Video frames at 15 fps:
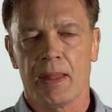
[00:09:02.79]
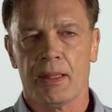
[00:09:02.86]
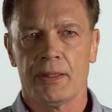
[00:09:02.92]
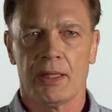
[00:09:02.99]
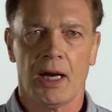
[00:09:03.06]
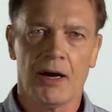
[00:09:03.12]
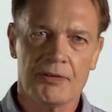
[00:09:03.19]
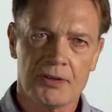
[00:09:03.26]
In
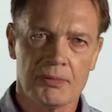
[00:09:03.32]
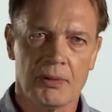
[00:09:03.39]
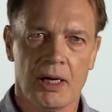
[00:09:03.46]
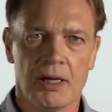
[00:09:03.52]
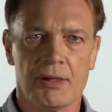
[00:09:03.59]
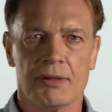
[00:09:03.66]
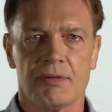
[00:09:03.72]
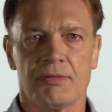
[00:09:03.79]
the
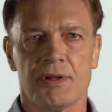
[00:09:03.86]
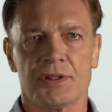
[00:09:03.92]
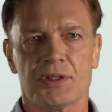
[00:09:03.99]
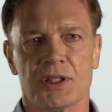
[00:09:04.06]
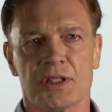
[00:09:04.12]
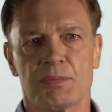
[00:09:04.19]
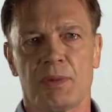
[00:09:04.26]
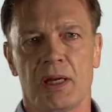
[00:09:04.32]
aftermath of this
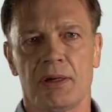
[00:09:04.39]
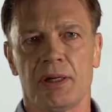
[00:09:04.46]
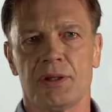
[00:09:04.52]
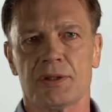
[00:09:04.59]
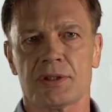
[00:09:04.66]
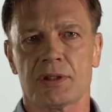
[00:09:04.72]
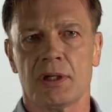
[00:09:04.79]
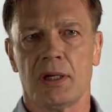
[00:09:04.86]

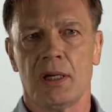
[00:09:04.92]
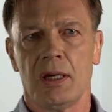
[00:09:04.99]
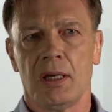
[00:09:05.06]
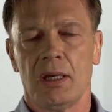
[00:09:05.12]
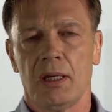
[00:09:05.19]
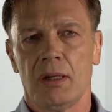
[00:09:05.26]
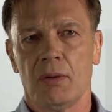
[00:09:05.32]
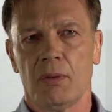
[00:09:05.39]
experience,
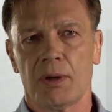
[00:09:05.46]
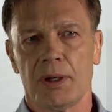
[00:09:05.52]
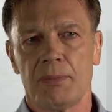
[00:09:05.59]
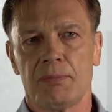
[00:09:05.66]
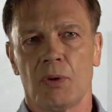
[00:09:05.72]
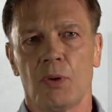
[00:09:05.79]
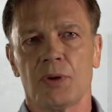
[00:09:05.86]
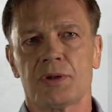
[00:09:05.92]
what it
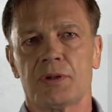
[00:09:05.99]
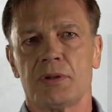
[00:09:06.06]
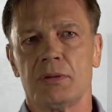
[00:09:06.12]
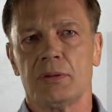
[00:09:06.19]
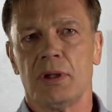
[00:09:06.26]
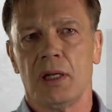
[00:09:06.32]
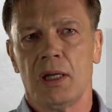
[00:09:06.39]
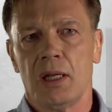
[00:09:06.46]
brought
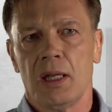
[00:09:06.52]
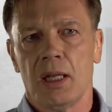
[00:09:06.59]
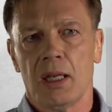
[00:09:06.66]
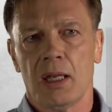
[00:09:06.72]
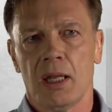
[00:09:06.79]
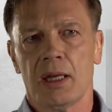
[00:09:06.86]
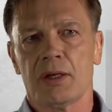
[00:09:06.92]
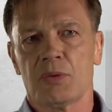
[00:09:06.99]
to
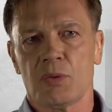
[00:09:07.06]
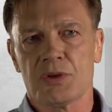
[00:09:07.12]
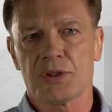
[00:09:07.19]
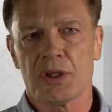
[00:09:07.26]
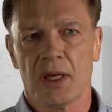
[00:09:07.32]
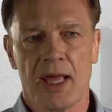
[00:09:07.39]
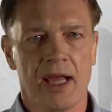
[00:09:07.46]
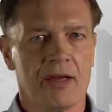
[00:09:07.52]
light was
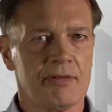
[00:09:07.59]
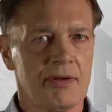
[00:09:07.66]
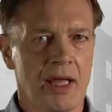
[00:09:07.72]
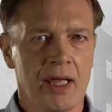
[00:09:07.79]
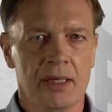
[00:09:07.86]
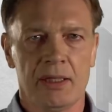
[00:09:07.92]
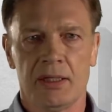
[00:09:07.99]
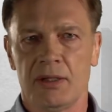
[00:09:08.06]
the lack of
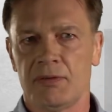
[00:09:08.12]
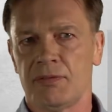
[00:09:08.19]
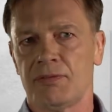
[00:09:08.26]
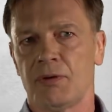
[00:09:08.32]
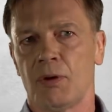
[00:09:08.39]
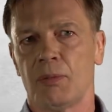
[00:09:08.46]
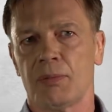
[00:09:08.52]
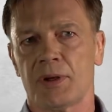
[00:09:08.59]
any
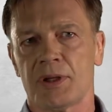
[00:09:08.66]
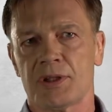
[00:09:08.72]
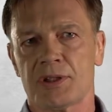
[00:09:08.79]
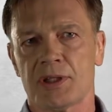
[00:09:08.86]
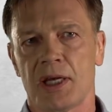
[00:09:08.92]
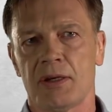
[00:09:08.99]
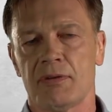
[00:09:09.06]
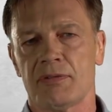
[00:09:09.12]
informed
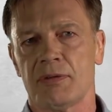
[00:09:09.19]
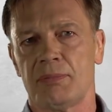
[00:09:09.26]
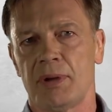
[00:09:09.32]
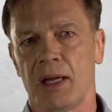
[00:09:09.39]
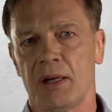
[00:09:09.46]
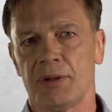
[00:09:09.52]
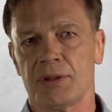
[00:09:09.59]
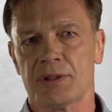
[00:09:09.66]
consent for
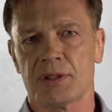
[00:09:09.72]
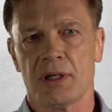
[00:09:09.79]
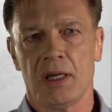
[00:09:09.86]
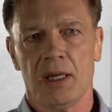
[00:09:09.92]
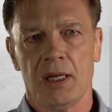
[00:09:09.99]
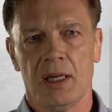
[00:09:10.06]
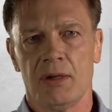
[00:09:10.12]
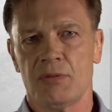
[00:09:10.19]
parents
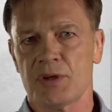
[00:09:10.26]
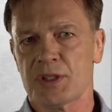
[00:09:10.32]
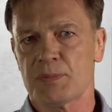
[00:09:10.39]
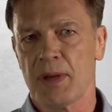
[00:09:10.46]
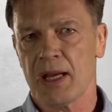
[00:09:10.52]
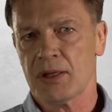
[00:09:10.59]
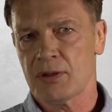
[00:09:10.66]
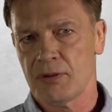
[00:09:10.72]
in
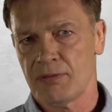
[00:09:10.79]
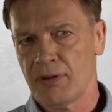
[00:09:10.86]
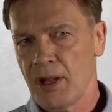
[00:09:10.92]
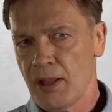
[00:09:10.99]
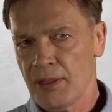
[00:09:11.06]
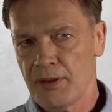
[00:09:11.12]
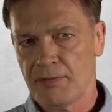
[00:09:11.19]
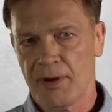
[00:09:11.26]
respect of
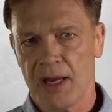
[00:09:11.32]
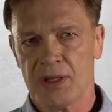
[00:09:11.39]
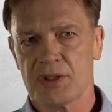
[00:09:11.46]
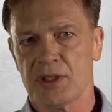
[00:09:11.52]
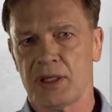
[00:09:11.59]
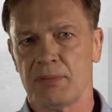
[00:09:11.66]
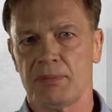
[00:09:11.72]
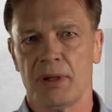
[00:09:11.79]
the
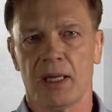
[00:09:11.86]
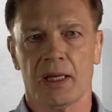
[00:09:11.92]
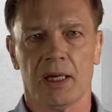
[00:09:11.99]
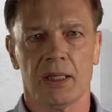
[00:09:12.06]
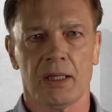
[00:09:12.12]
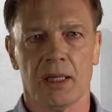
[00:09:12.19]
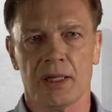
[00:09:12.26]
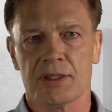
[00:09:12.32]
vaccine being
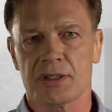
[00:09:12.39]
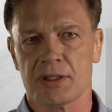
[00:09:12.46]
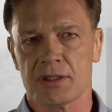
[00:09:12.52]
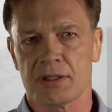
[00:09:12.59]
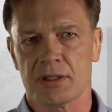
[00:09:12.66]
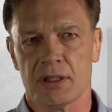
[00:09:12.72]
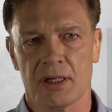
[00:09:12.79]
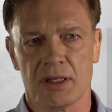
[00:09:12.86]

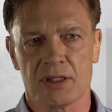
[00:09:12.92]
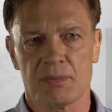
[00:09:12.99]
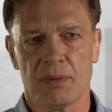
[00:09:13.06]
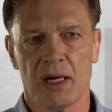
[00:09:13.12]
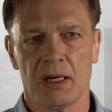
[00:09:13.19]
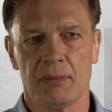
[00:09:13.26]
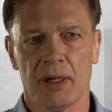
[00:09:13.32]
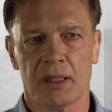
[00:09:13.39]
unlicensed and
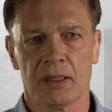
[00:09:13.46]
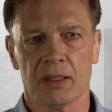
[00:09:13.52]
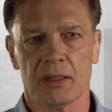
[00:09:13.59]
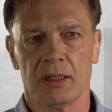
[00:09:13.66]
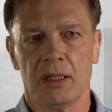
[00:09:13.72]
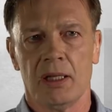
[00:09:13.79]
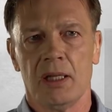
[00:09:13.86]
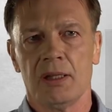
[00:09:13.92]

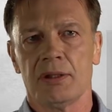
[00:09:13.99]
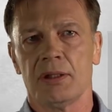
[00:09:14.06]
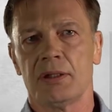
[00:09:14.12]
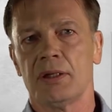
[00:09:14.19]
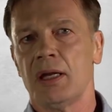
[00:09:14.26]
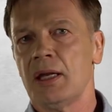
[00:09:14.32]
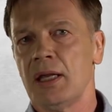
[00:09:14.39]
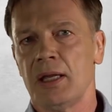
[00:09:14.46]
experimental, that
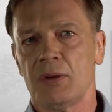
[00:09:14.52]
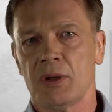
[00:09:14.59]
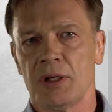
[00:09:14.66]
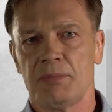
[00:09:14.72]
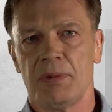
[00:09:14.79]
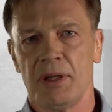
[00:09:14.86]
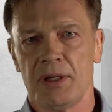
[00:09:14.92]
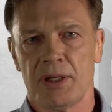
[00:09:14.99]
it
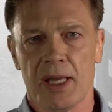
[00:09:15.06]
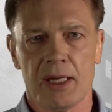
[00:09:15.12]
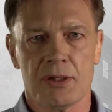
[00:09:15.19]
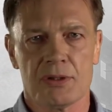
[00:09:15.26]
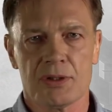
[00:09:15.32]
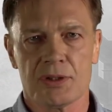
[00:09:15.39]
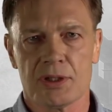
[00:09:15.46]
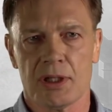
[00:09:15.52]
had been
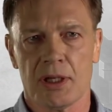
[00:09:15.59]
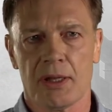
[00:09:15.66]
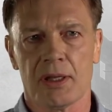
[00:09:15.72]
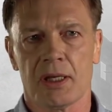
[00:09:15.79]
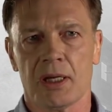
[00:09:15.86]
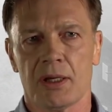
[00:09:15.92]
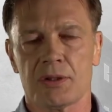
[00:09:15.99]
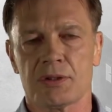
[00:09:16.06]
dangerous in other
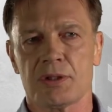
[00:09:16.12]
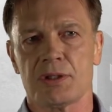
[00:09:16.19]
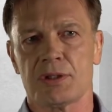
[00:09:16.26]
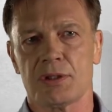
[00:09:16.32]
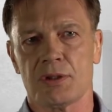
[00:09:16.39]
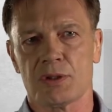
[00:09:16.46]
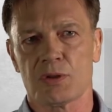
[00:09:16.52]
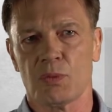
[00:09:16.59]
countries
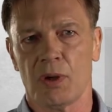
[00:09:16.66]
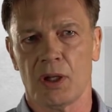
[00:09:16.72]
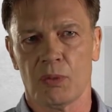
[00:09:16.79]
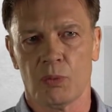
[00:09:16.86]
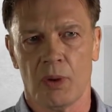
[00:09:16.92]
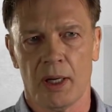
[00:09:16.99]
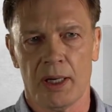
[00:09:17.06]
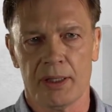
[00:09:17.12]
used
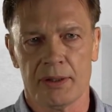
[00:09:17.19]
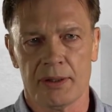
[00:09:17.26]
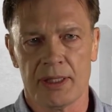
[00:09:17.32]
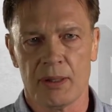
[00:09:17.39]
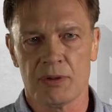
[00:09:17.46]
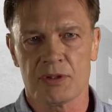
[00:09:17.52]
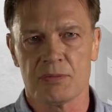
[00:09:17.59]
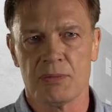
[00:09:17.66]
worldwide, that
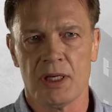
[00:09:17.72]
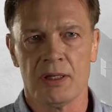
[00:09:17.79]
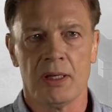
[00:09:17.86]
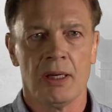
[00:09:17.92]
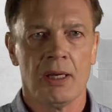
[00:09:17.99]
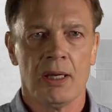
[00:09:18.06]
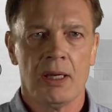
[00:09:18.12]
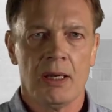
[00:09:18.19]
there was min
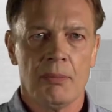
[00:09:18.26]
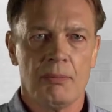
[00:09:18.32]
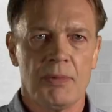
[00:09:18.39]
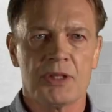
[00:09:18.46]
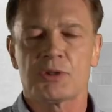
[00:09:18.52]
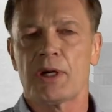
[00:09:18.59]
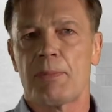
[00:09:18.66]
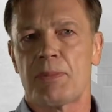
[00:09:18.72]

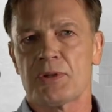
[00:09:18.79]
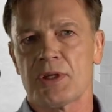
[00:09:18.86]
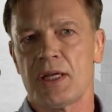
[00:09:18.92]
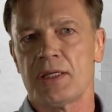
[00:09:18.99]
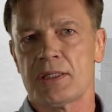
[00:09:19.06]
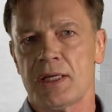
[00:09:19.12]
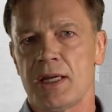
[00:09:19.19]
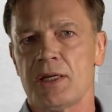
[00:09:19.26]

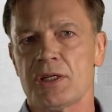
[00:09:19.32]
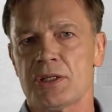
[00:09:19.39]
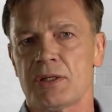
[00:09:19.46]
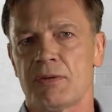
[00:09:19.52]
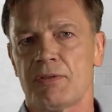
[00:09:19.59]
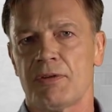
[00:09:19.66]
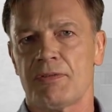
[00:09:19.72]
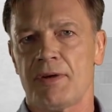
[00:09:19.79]
misrepresentation
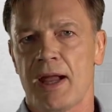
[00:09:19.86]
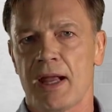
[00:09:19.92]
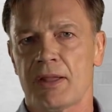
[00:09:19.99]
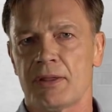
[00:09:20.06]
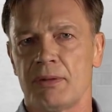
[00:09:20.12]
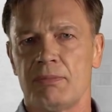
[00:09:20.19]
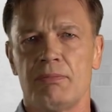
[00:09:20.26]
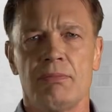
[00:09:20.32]
of the fact
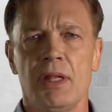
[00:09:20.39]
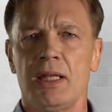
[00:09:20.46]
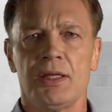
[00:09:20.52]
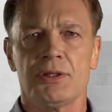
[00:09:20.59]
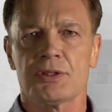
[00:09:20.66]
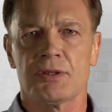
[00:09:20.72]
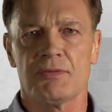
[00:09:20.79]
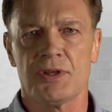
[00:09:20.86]
that
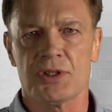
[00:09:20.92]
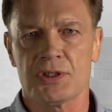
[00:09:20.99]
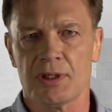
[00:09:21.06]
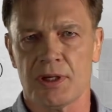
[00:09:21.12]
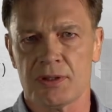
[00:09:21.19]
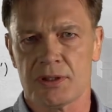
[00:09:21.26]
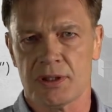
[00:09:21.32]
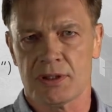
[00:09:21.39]
millions of this
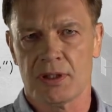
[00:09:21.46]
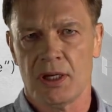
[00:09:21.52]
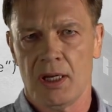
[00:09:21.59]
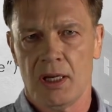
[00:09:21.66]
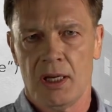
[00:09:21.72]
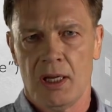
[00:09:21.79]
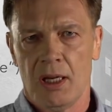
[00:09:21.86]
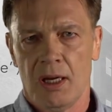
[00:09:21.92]
doses
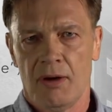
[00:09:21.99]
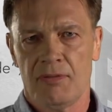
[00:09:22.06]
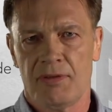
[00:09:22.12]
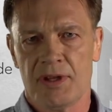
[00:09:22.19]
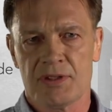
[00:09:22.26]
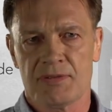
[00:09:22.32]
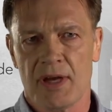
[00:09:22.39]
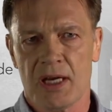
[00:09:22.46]
of
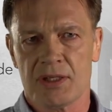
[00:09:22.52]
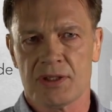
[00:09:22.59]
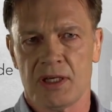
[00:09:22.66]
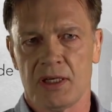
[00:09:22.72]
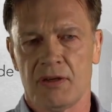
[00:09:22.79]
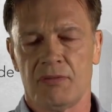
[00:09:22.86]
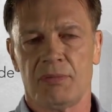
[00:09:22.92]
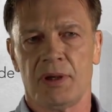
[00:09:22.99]
this
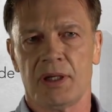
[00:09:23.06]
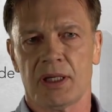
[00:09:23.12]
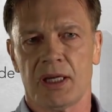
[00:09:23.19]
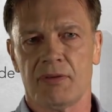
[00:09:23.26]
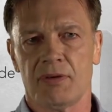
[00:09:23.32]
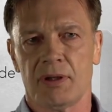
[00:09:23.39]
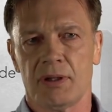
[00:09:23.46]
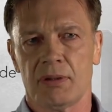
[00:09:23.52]
vaccine have been
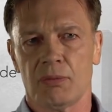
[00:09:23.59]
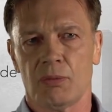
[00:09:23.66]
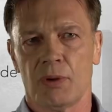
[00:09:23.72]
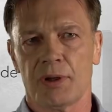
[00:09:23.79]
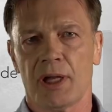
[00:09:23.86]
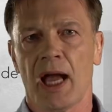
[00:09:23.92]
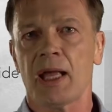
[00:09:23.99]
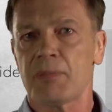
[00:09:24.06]
given.
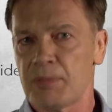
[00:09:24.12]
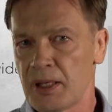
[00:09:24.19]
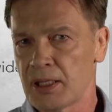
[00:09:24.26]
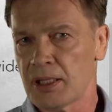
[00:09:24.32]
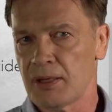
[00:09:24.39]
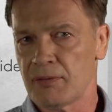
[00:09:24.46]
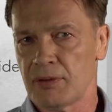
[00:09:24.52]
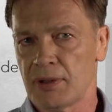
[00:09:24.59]
What had been
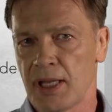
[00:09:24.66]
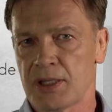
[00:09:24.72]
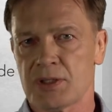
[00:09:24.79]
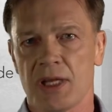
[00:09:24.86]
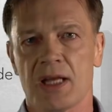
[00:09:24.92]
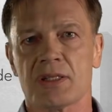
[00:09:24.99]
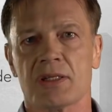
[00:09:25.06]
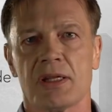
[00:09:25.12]
given is
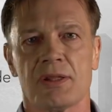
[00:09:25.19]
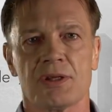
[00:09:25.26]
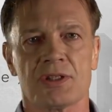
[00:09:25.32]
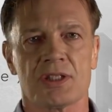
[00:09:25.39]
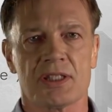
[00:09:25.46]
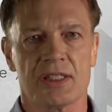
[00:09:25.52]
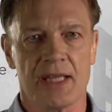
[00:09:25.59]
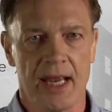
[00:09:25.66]
actually the
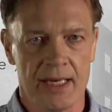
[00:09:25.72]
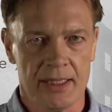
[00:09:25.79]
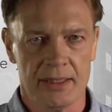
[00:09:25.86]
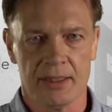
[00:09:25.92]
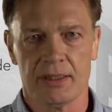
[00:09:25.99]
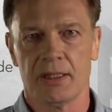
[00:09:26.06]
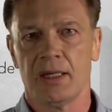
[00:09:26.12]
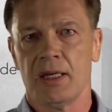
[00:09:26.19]

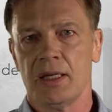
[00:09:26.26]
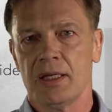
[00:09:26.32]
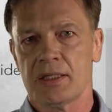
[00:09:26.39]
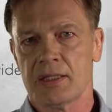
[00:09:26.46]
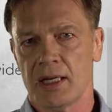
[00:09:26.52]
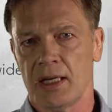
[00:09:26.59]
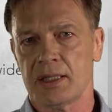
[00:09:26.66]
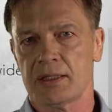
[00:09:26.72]
standard
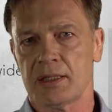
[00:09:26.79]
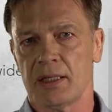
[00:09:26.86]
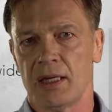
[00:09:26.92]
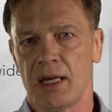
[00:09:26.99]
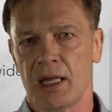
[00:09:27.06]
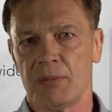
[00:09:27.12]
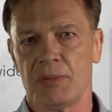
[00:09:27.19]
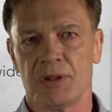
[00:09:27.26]
titer
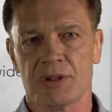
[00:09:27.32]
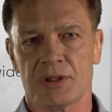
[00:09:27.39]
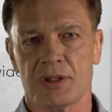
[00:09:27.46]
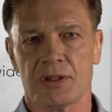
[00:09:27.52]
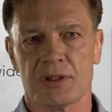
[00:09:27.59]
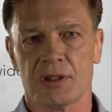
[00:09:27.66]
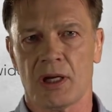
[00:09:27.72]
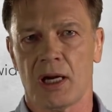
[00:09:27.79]

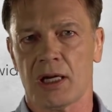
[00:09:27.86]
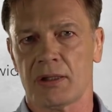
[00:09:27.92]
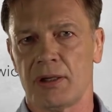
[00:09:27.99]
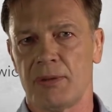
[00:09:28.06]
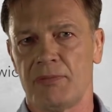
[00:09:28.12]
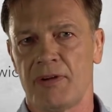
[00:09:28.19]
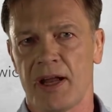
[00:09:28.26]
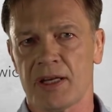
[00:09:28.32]
Edmonston
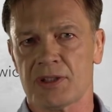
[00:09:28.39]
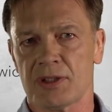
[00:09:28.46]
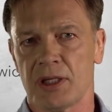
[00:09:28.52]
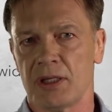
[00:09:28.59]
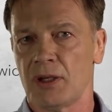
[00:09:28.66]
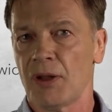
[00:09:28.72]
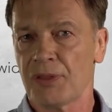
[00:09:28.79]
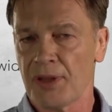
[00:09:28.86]
Zagreb
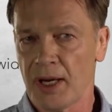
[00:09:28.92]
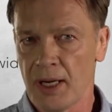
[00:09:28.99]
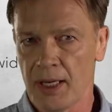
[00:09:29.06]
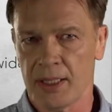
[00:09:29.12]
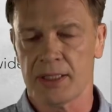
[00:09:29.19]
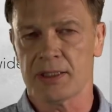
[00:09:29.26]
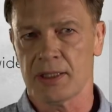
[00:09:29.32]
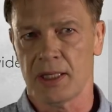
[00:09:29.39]
vaccine, not the
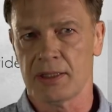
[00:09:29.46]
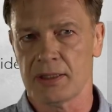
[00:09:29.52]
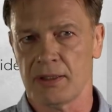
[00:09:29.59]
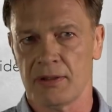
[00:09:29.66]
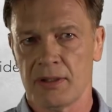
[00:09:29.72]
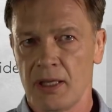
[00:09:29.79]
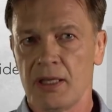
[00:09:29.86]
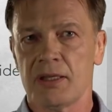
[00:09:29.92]
high titer.
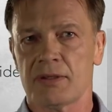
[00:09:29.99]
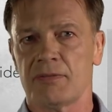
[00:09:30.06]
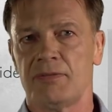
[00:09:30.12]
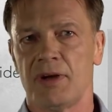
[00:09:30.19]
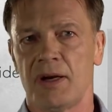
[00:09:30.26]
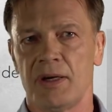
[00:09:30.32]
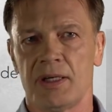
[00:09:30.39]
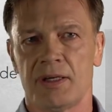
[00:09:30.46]
It's a
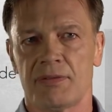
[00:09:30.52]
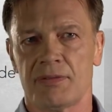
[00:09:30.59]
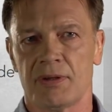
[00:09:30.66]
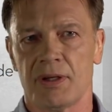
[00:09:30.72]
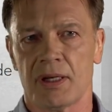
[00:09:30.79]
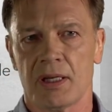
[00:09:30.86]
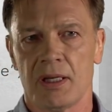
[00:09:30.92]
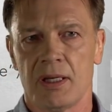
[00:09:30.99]
very
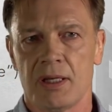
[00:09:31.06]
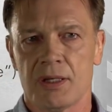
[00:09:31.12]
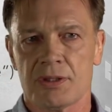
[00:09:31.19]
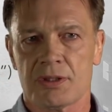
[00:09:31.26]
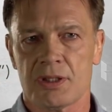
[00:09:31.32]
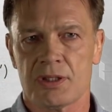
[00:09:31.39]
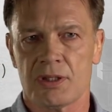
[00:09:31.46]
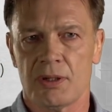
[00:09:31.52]
different
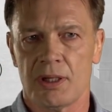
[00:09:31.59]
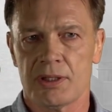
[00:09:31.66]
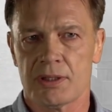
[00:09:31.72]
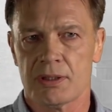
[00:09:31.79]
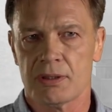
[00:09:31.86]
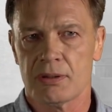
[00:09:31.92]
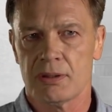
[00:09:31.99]
situation.